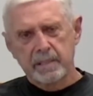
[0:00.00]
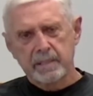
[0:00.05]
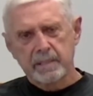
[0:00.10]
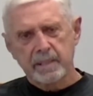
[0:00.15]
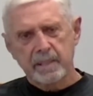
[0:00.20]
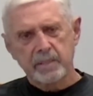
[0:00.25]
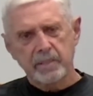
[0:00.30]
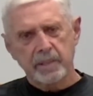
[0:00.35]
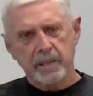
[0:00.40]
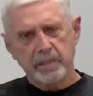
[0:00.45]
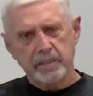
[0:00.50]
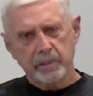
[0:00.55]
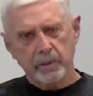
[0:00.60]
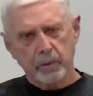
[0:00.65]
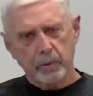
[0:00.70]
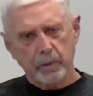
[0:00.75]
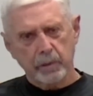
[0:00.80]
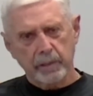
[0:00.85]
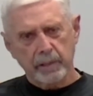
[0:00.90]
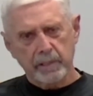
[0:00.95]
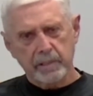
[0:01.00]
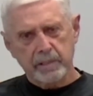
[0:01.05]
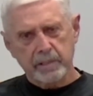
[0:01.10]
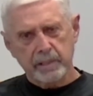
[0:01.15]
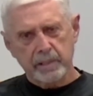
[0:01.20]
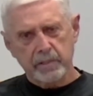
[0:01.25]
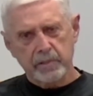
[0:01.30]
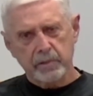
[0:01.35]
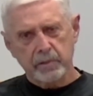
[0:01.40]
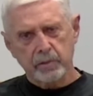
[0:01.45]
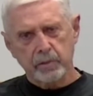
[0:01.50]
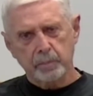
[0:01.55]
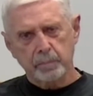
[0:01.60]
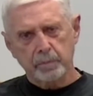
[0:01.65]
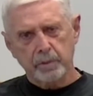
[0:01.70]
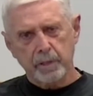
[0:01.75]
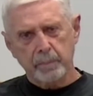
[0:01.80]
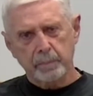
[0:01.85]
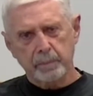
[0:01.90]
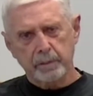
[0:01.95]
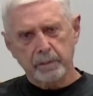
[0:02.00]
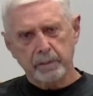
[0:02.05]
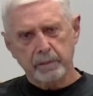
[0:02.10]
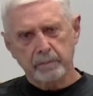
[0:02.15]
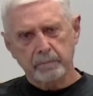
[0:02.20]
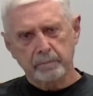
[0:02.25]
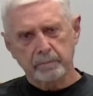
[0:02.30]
such as an organization or property.